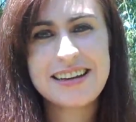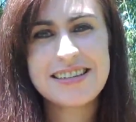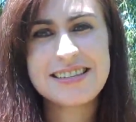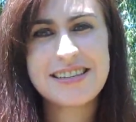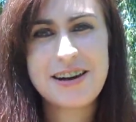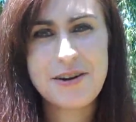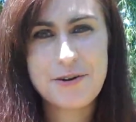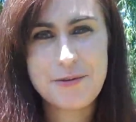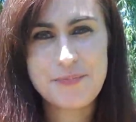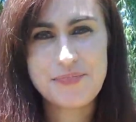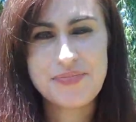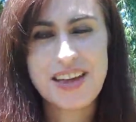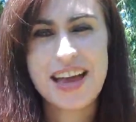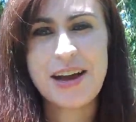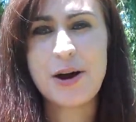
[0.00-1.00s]
So
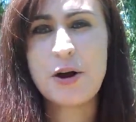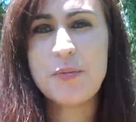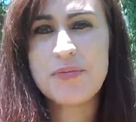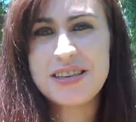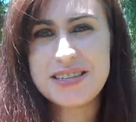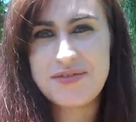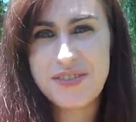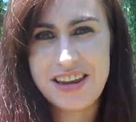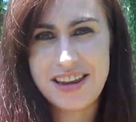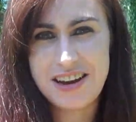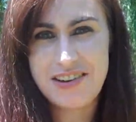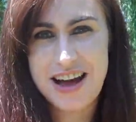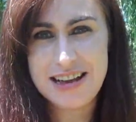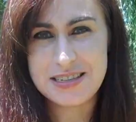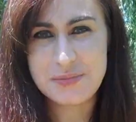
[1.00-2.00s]
I hope this
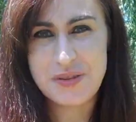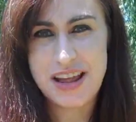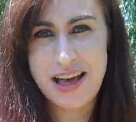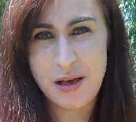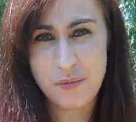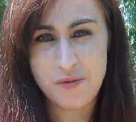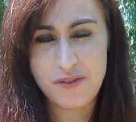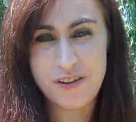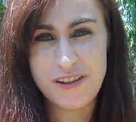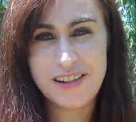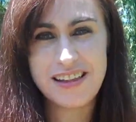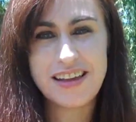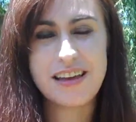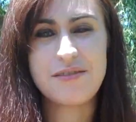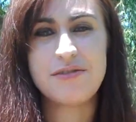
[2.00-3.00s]
video has been helpful.
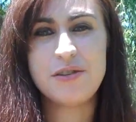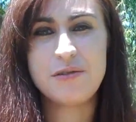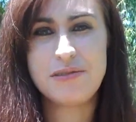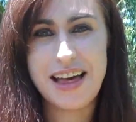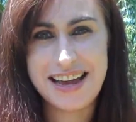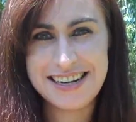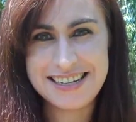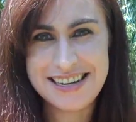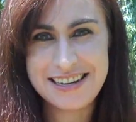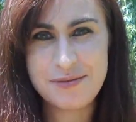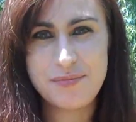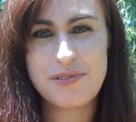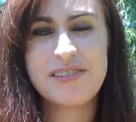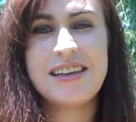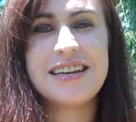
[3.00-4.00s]
If you liked it,
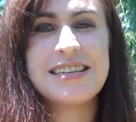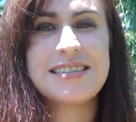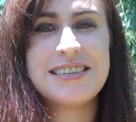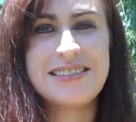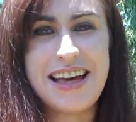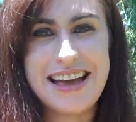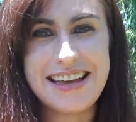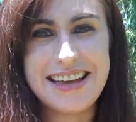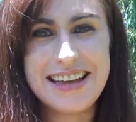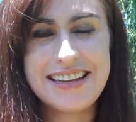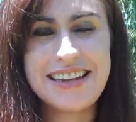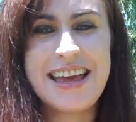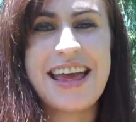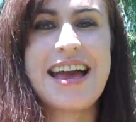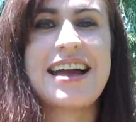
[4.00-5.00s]
please like it
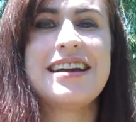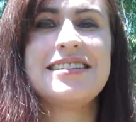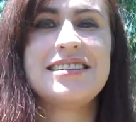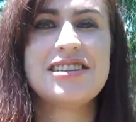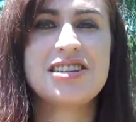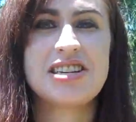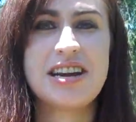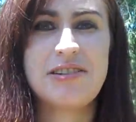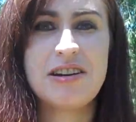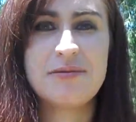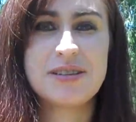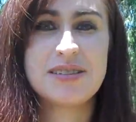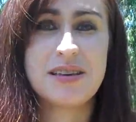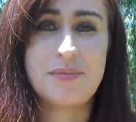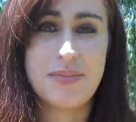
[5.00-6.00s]
and share it
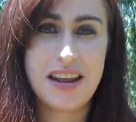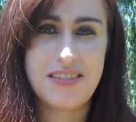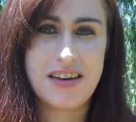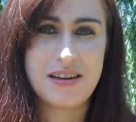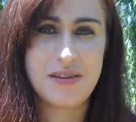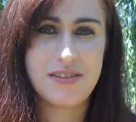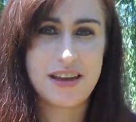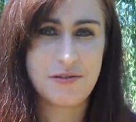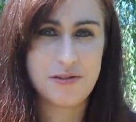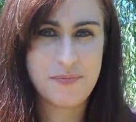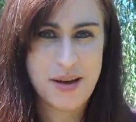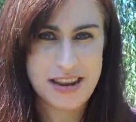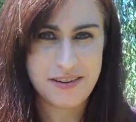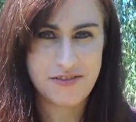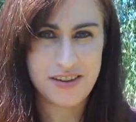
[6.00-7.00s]
with somebody that you think will
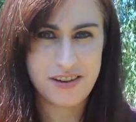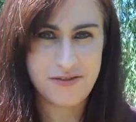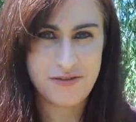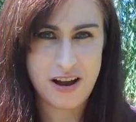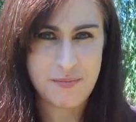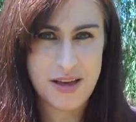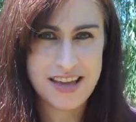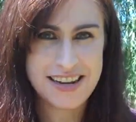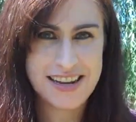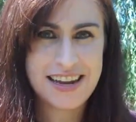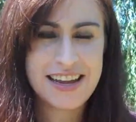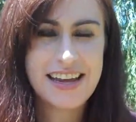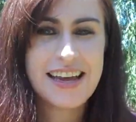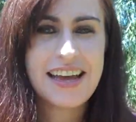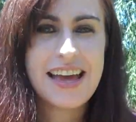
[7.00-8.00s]
benefit from it.
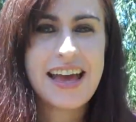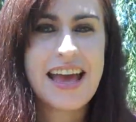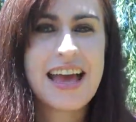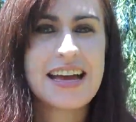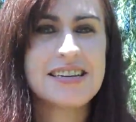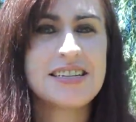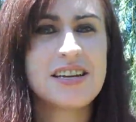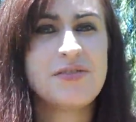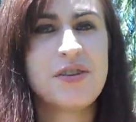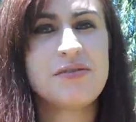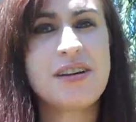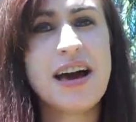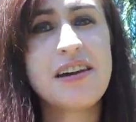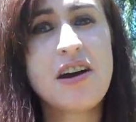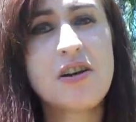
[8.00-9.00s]
And if you're
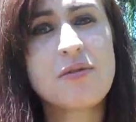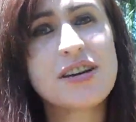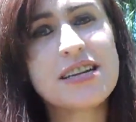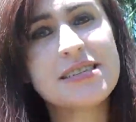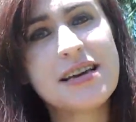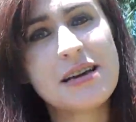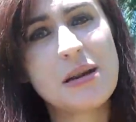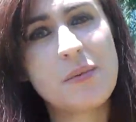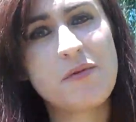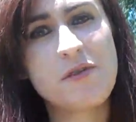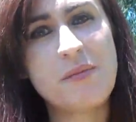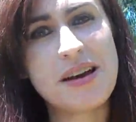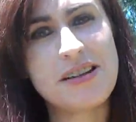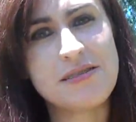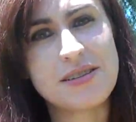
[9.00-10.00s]
not already signed up for
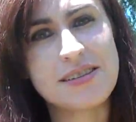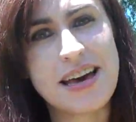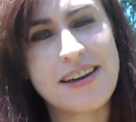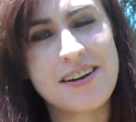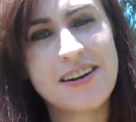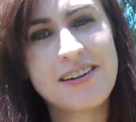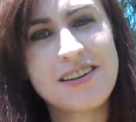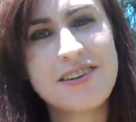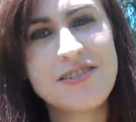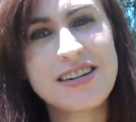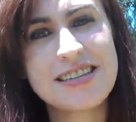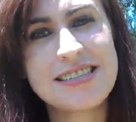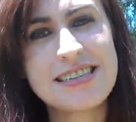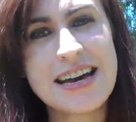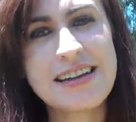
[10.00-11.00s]
my newsletter, you
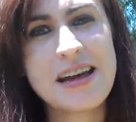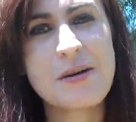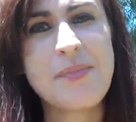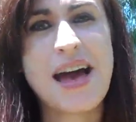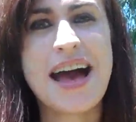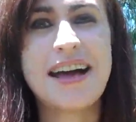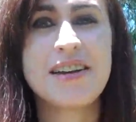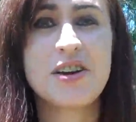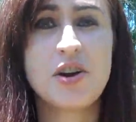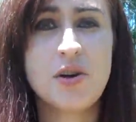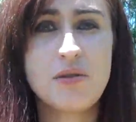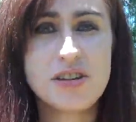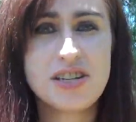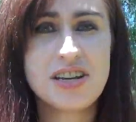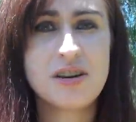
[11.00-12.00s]
can sign up at
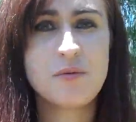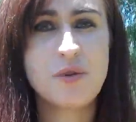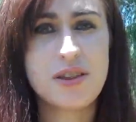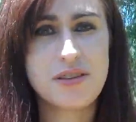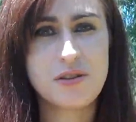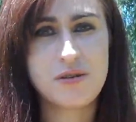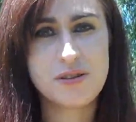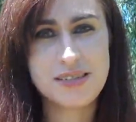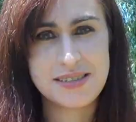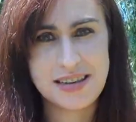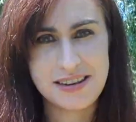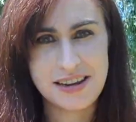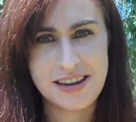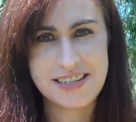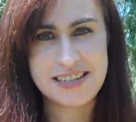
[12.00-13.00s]

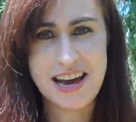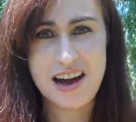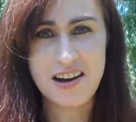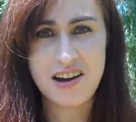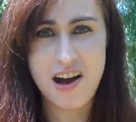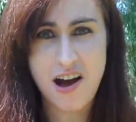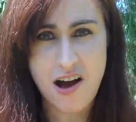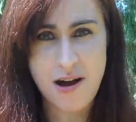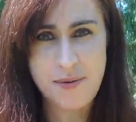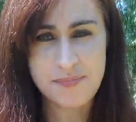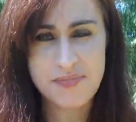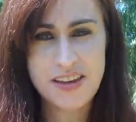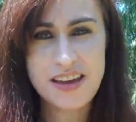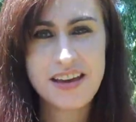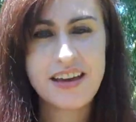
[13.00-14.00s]

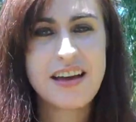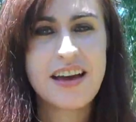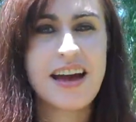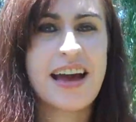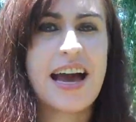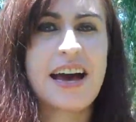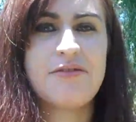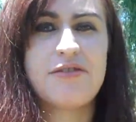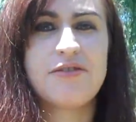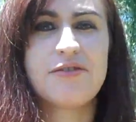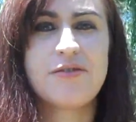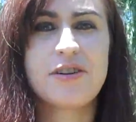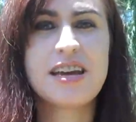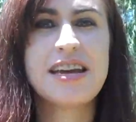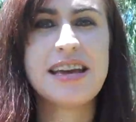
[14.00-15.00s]
coachingwithchristina.com. I have a
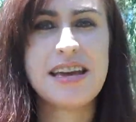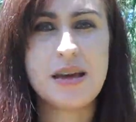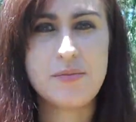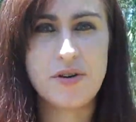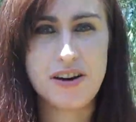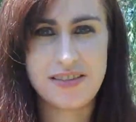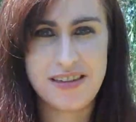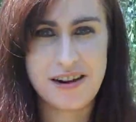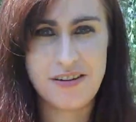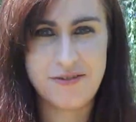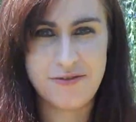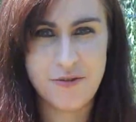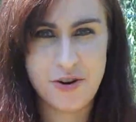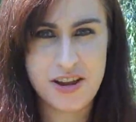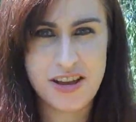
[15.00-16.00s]
free ebook there
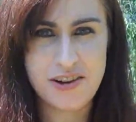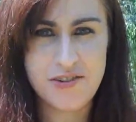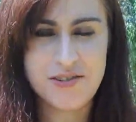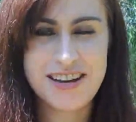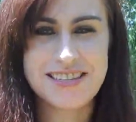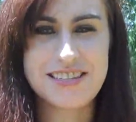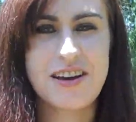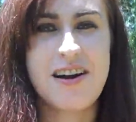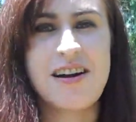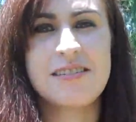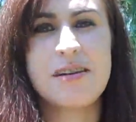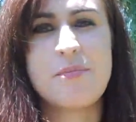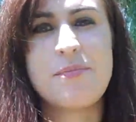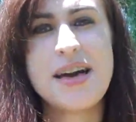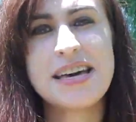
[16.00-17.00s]
for you. It's
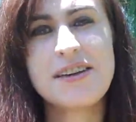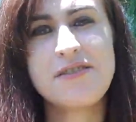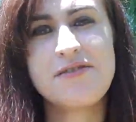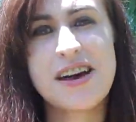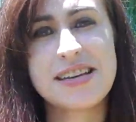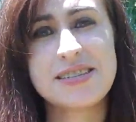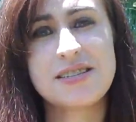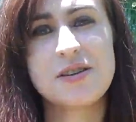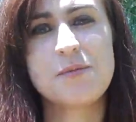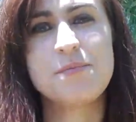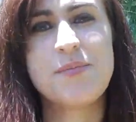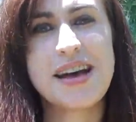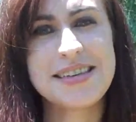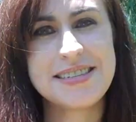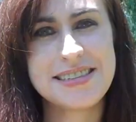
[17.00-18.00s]
called Manifest Your
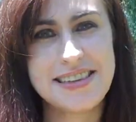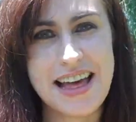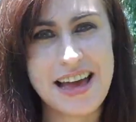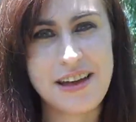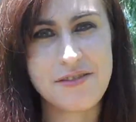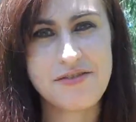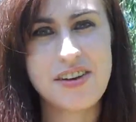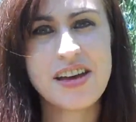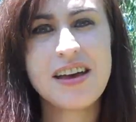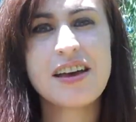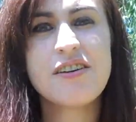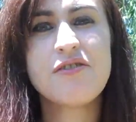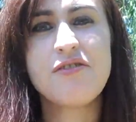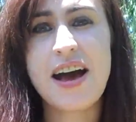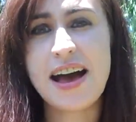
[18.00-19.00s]
Best Life,
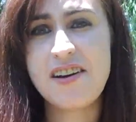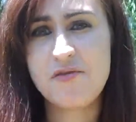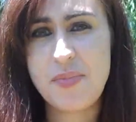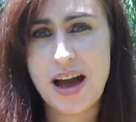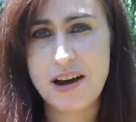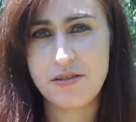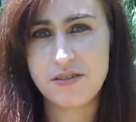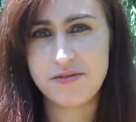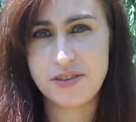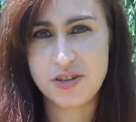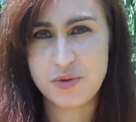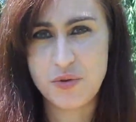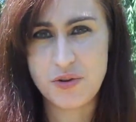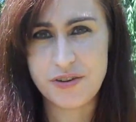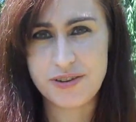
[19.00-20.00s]
5 Powerful
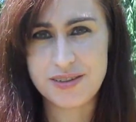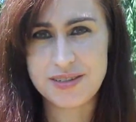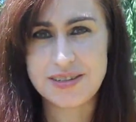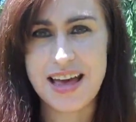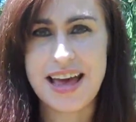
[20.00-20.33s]
Tools.